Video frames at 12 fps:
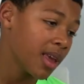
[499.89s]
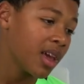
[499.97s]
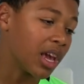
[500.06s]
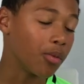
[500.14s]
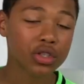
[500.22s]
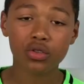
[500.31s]

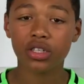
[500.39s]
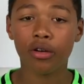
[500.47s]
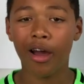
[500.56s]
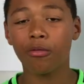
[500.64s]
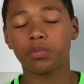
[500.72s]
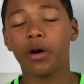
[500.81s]
He was also
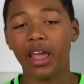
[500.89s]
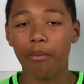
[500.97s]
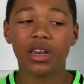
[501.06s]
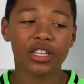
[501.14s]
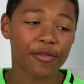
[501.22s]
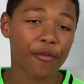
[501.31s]
helped by
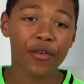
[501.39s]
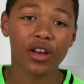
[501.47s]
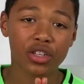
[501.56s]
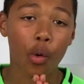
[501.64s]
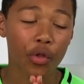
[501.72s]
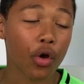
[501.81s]
Jimenez for the first
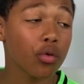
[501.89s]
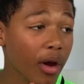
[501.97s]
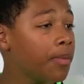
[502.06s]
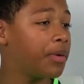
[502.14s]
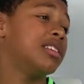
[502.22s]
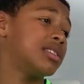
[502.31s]
goal with a
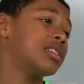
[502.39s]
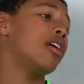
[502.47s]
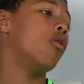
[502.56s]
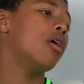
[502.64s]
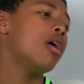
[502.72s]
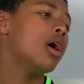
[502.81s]
great piece of
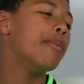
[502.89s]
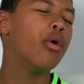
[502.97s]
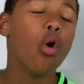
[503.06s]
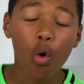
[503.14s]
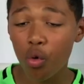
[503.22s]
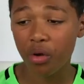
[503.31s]
skill. But
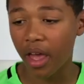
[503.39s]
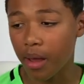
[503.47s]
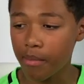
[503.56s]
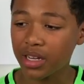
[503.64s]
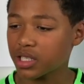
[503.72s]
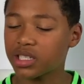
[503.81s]
all game,
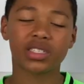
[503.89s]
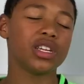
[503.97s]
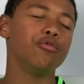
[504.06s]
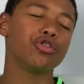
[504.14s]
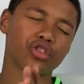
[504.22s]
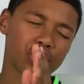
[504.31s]
Manchester City
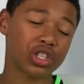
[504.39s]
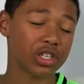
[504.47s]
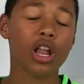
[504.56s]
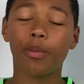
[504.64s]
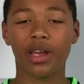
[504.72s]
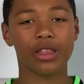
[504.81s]
were just
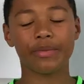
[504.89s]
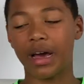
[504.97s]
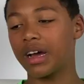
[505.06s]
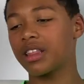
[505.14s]
sloppy at the back.